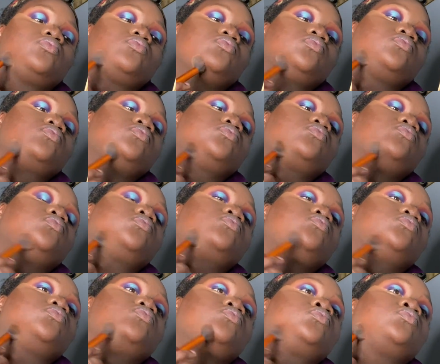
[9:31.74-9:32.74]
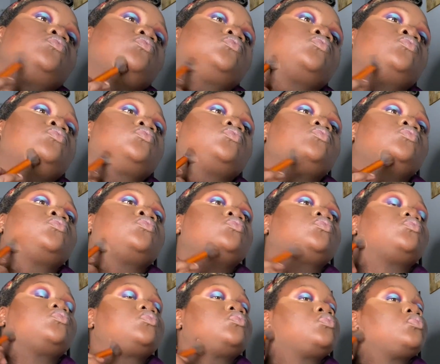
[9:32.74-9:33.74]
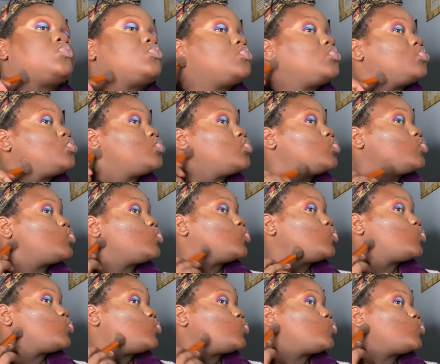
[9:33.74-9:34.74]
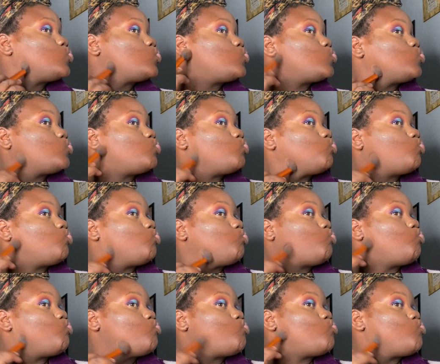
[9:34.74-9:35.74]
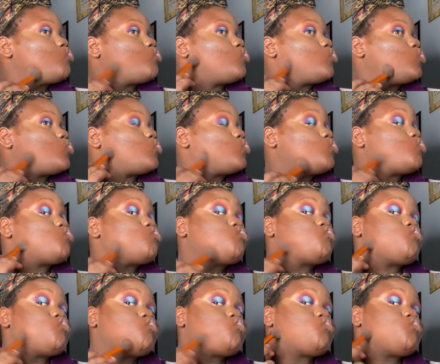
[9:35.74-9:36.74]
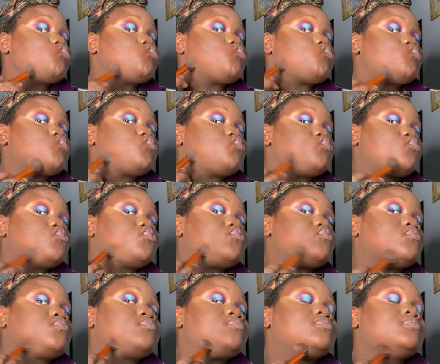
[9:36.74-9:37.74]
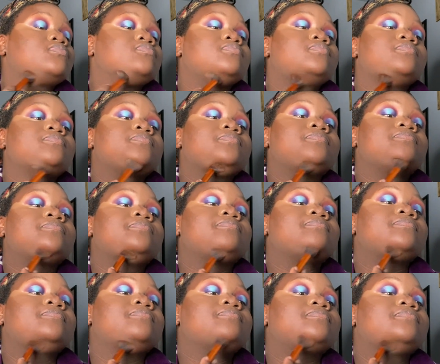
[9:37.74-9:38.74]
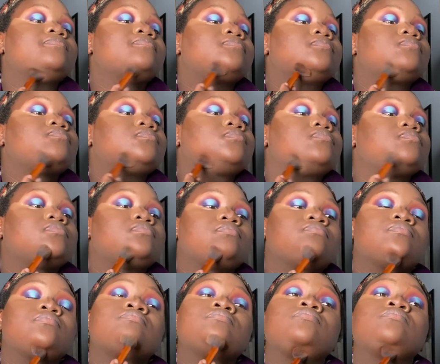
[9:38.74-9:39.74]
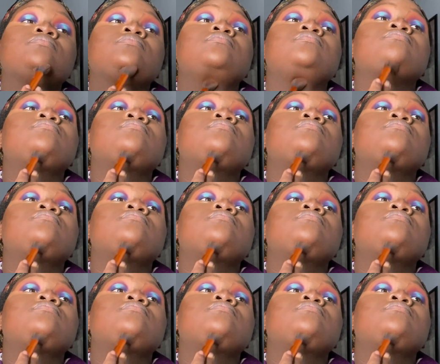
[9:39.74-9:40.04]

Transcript: it comes to contouring, I get it. I'm good at it because I know how to do it, but I have to still